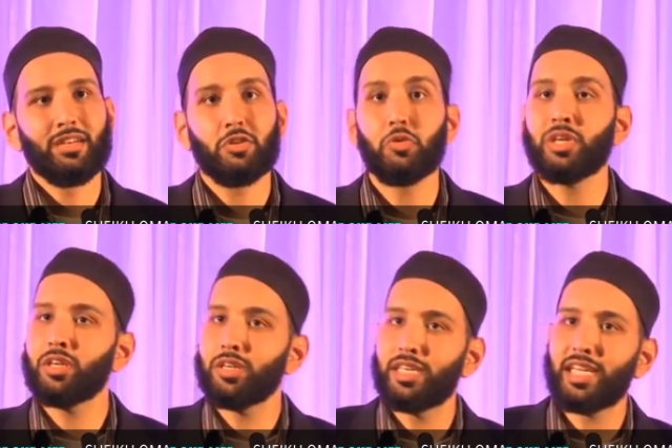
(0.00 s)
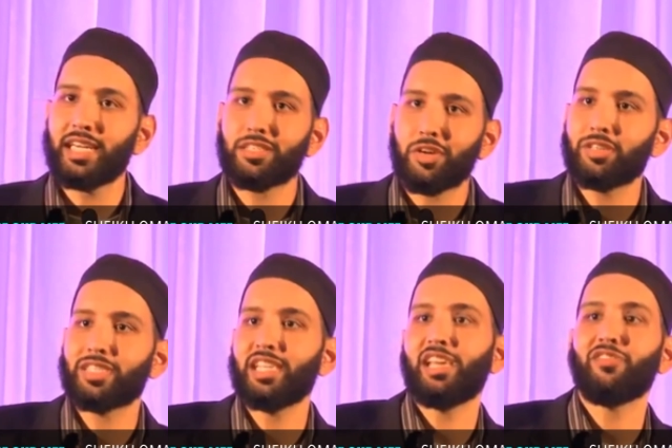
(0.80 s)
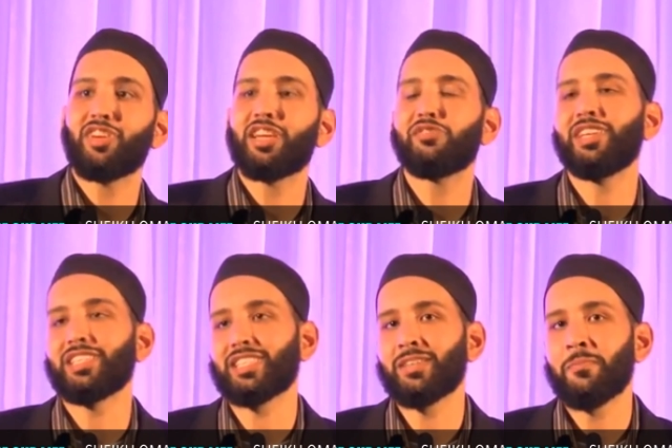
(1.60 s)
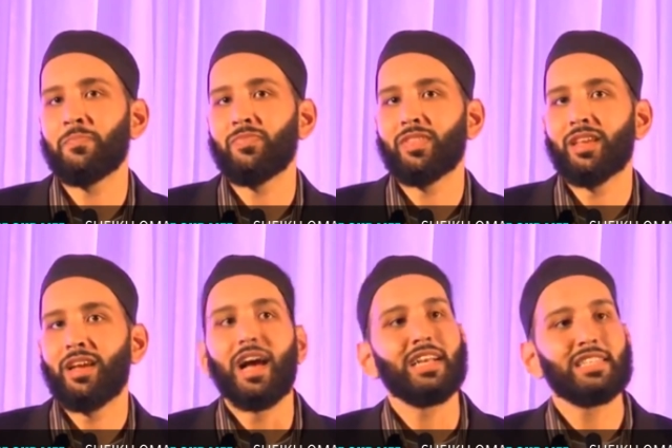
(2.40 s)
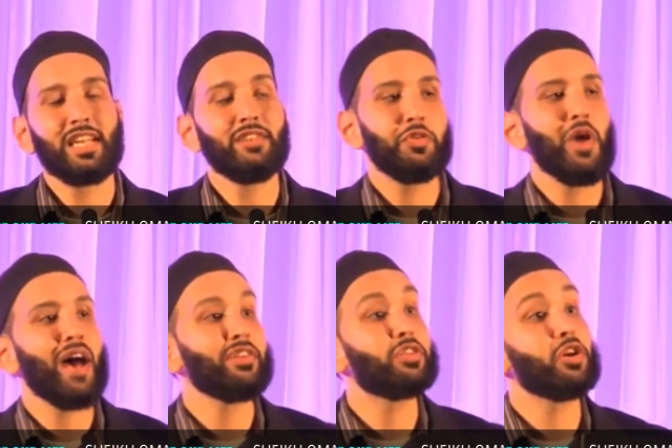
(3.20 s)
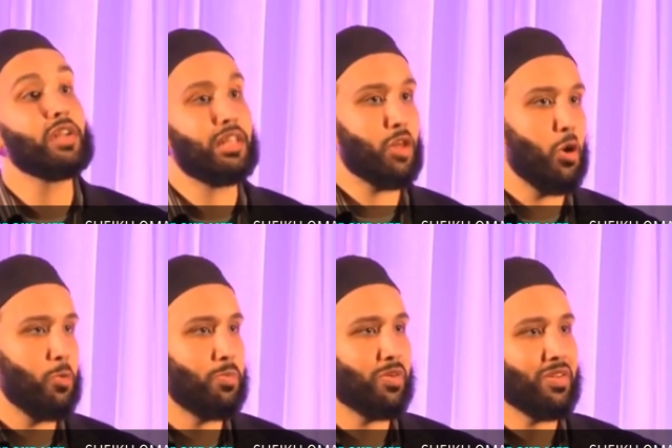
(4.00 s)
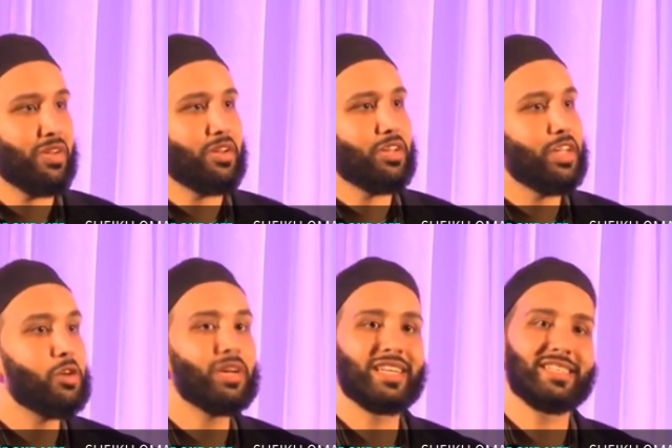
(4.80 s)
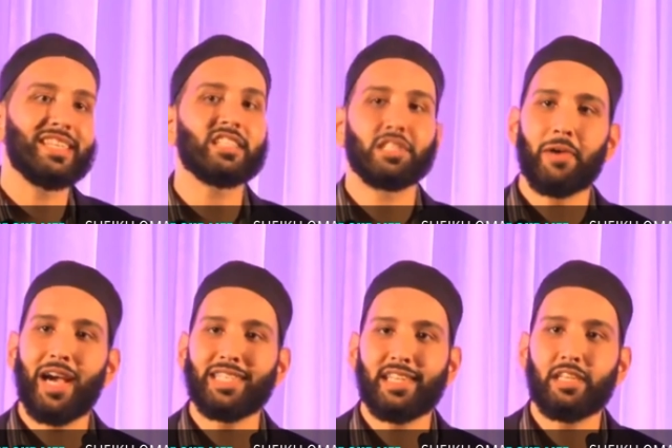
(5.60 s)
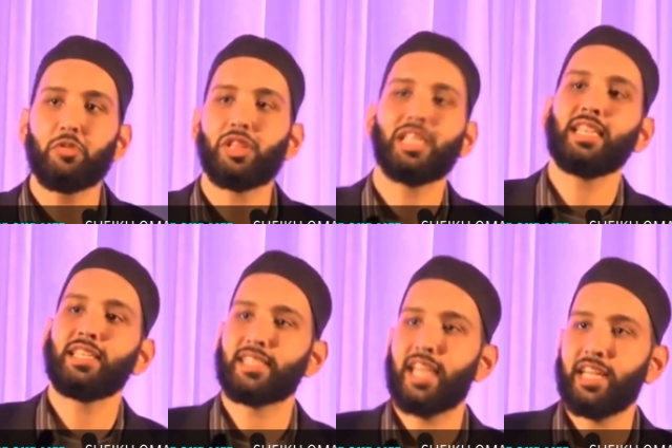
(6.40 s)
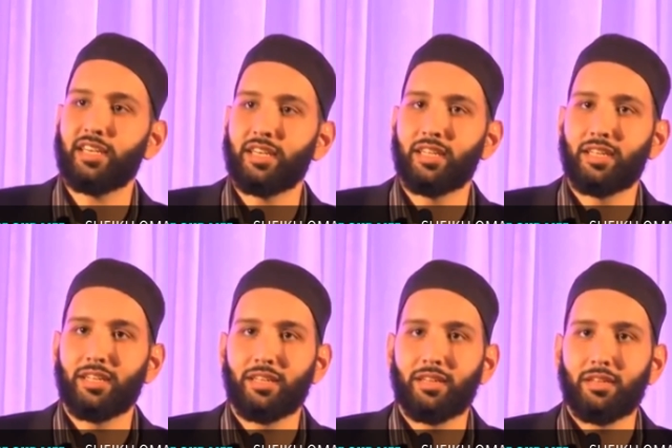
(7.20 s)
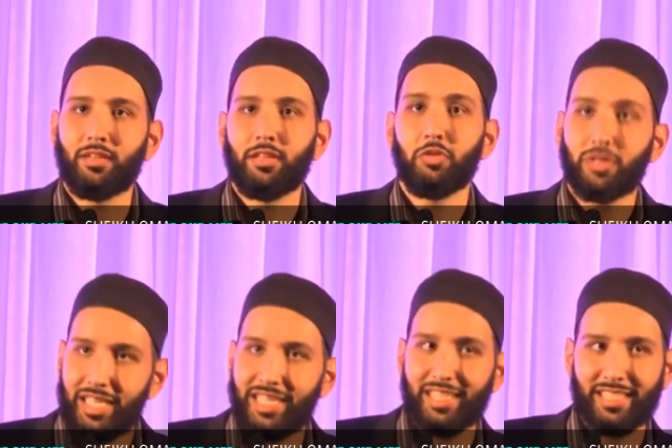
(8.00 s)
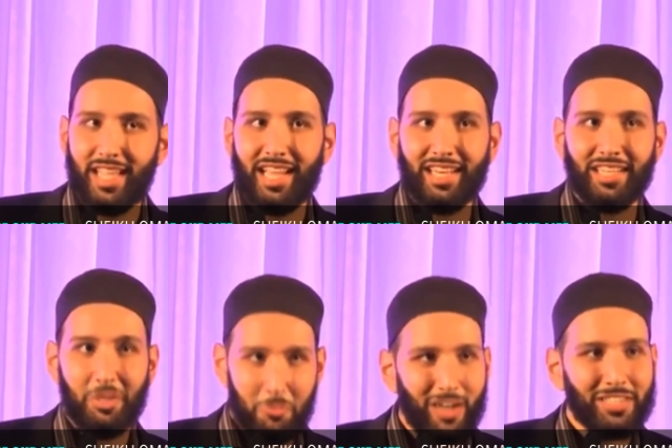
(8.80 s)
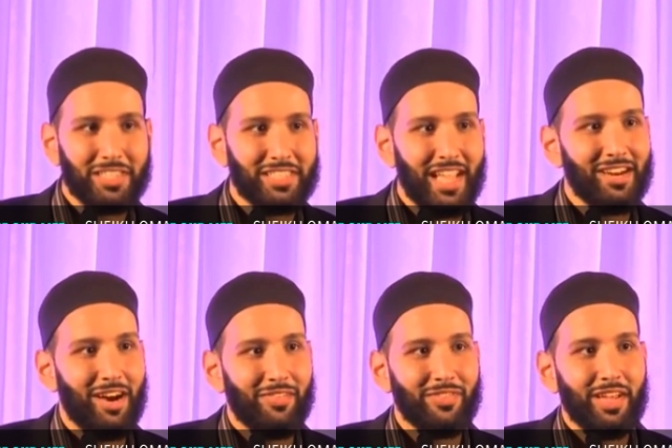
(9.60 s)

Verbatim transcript: Doing good deeds or seeking forgiveness? And he said, if you have a dirty thobe, you don't accessorize it, you clean the stain. You clean the stain, you wash the stain off.